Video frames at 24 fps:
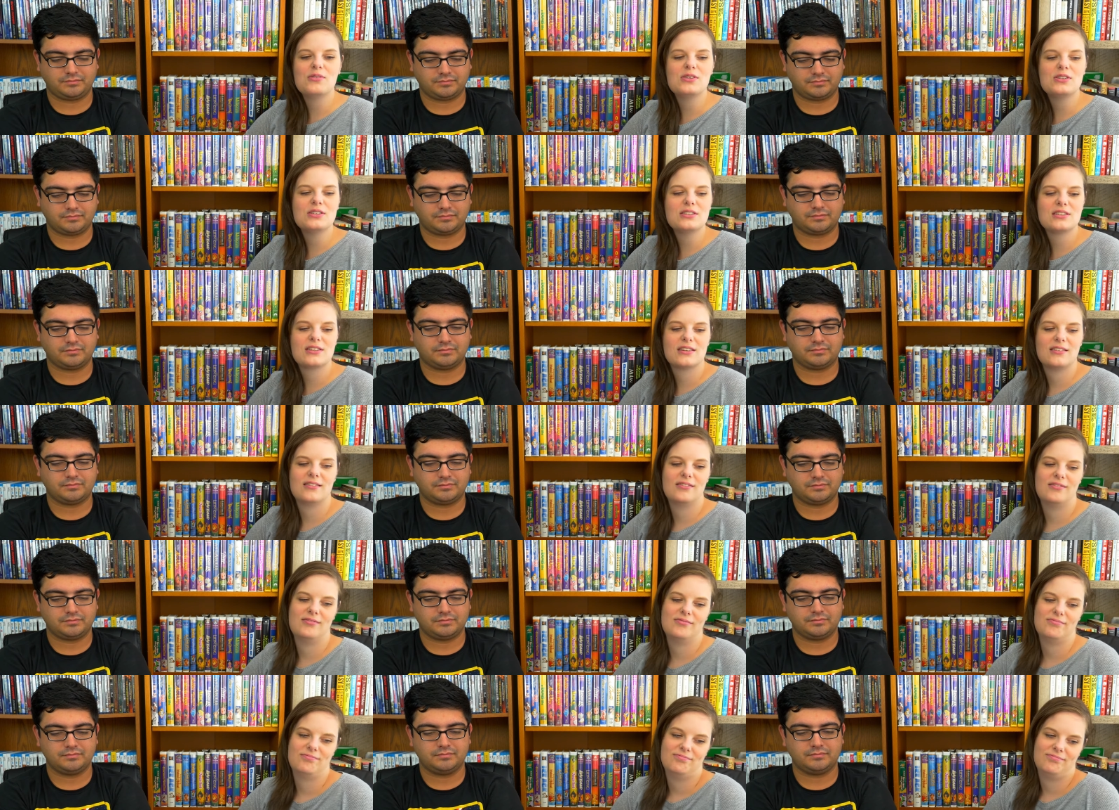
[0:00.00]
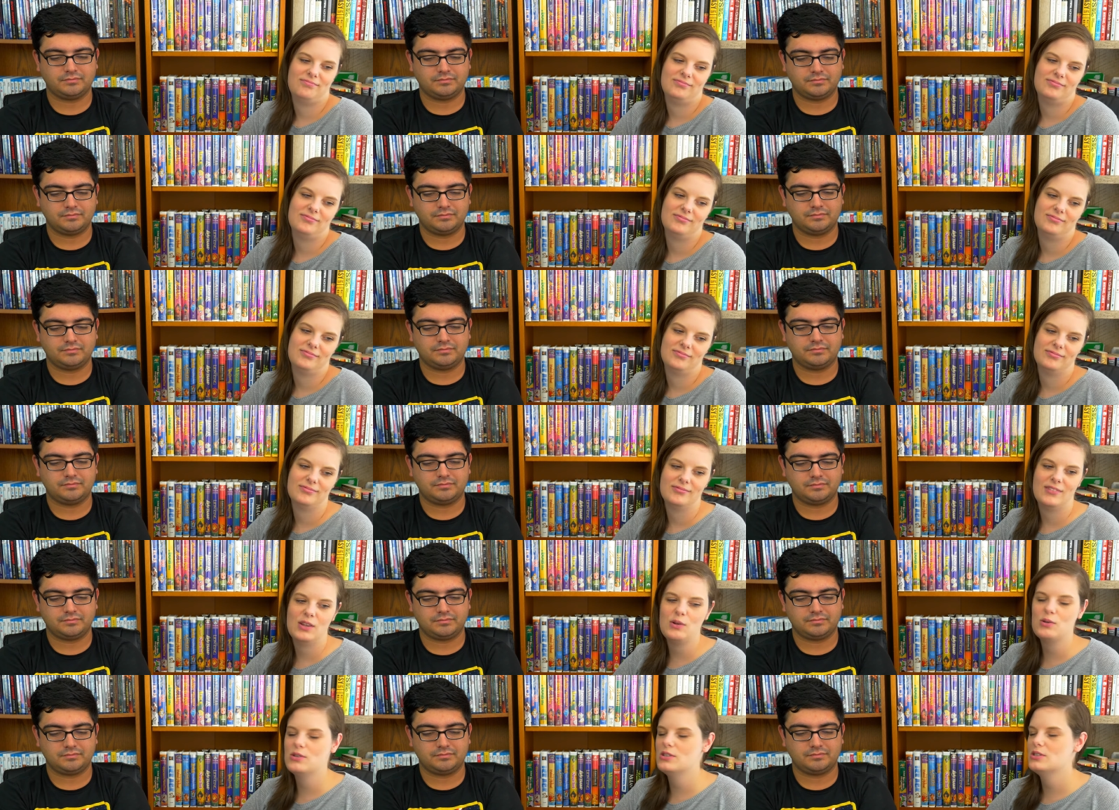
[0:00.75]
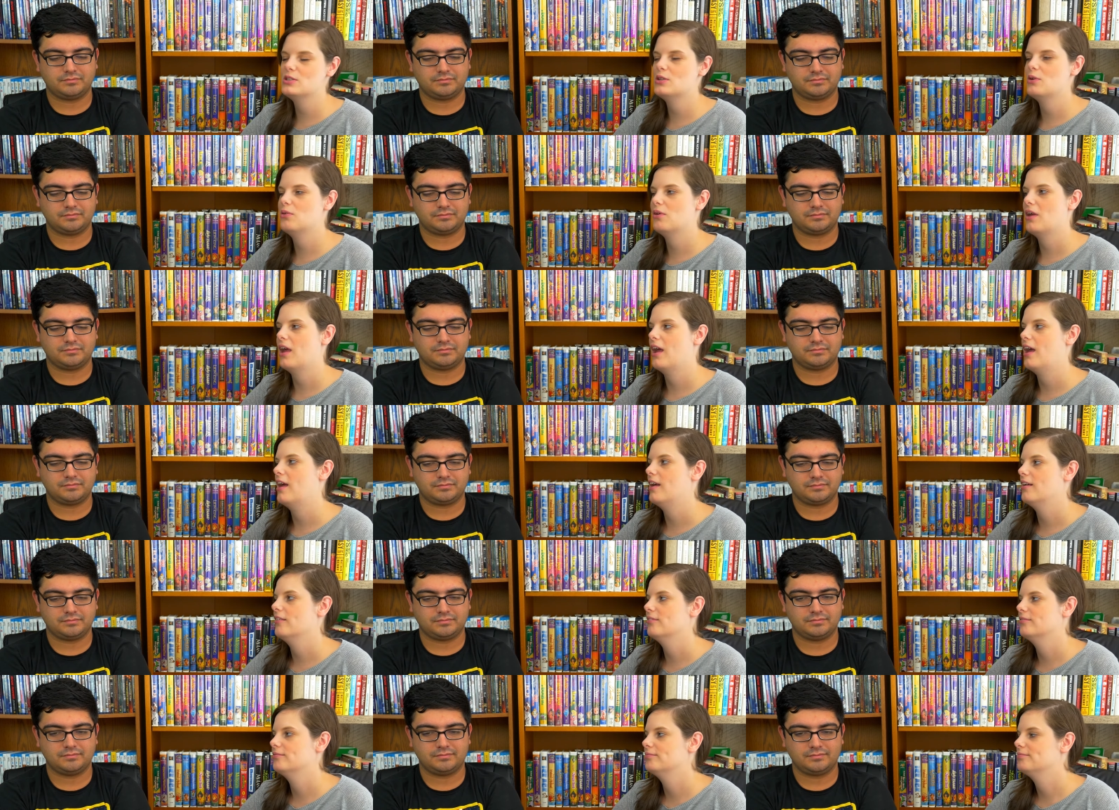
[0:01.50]
Speaker 1: were just they were just
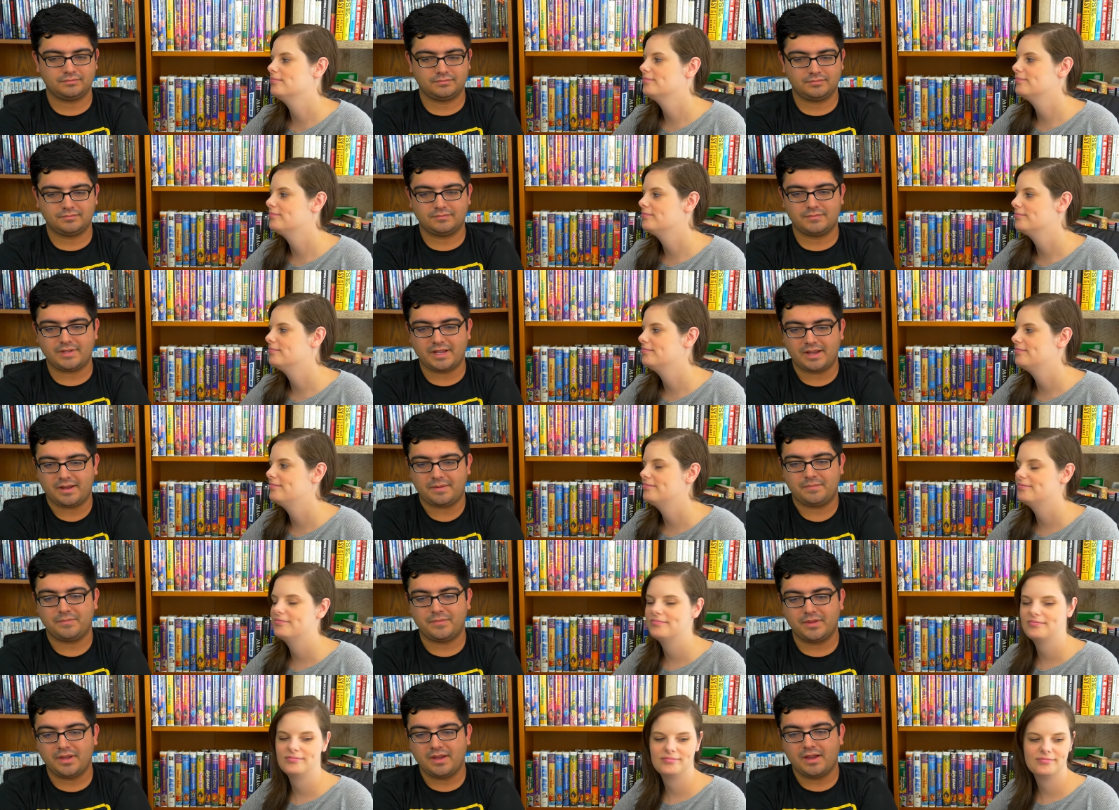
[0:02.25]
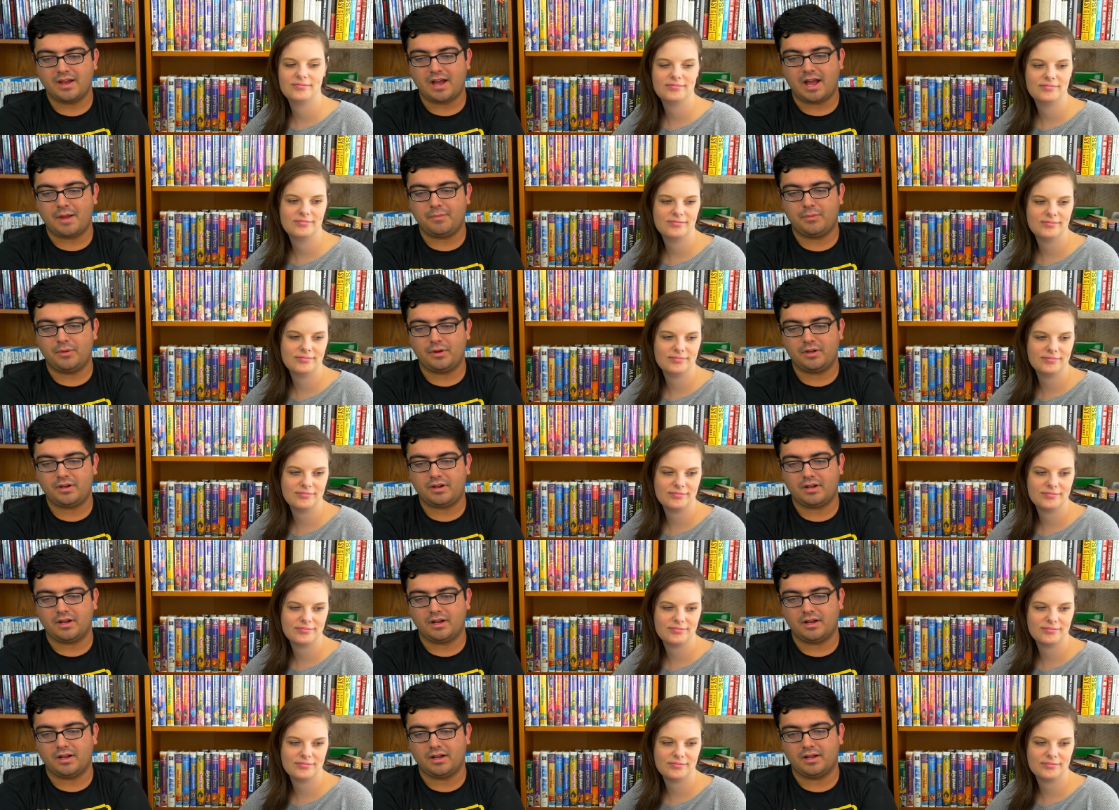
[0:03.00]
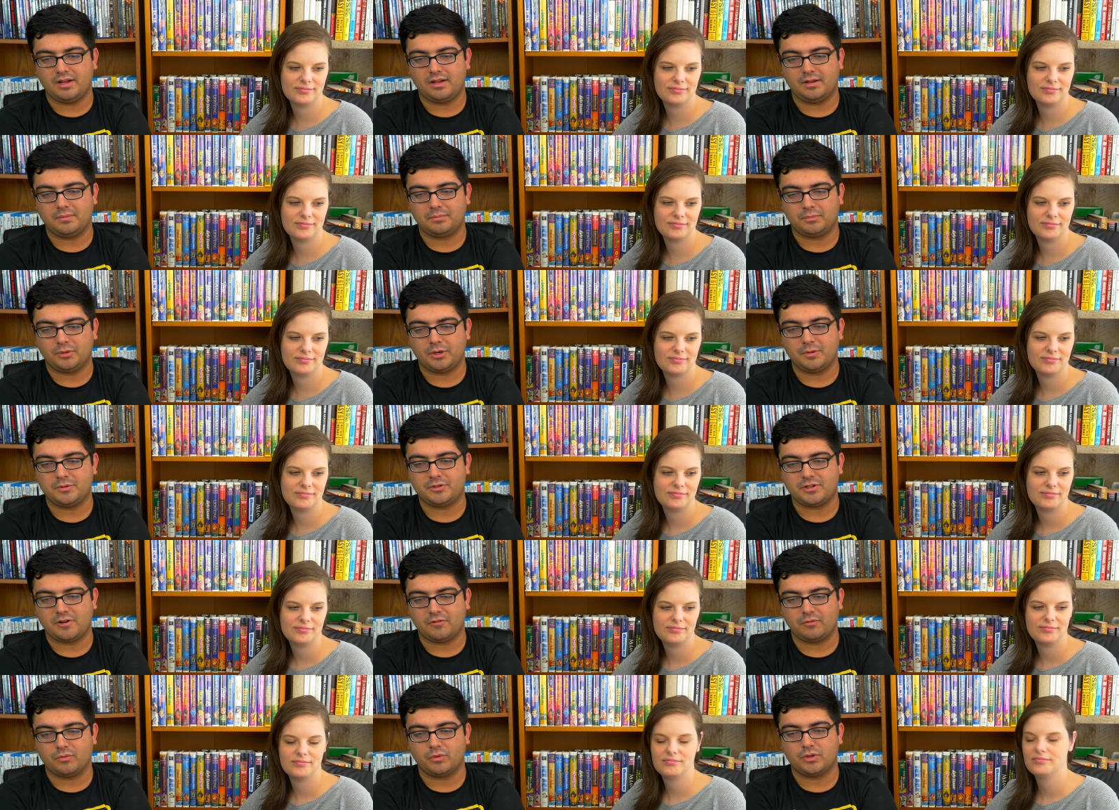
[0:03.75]
okay.
Speaker 2: Yeah. I put uh, pretty
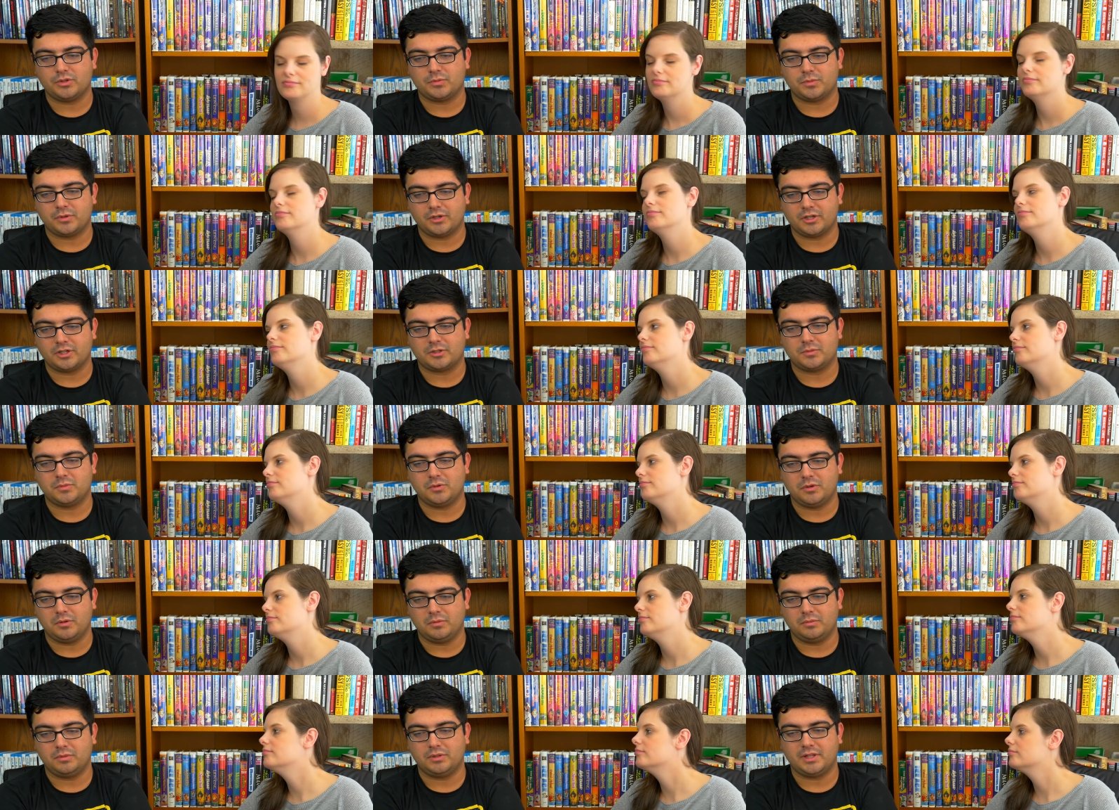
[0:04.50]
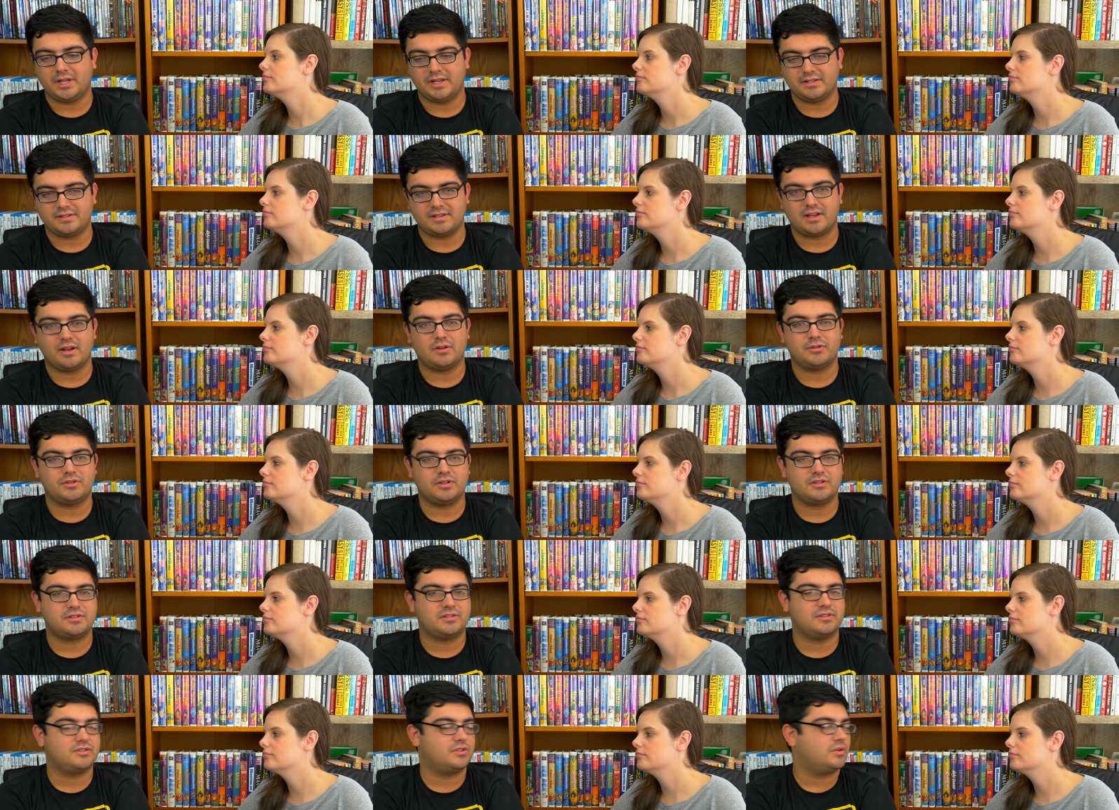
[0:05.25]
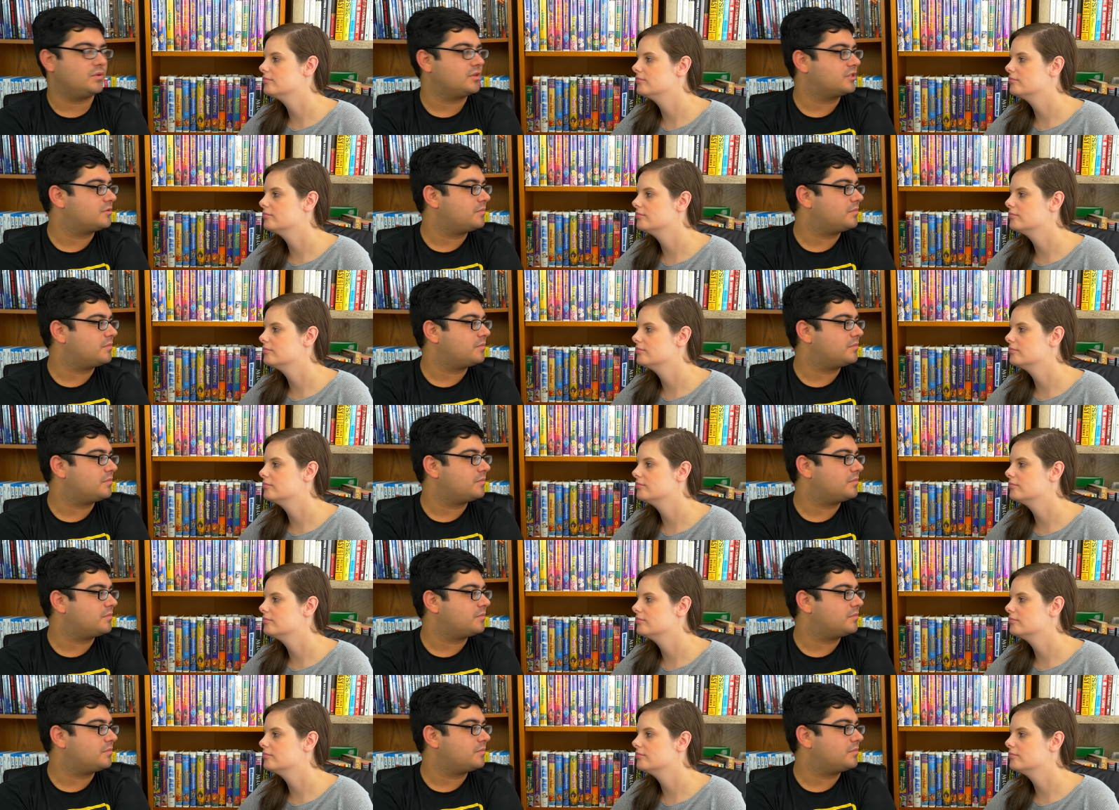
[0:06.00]
much everyone is predictable and plays out just as you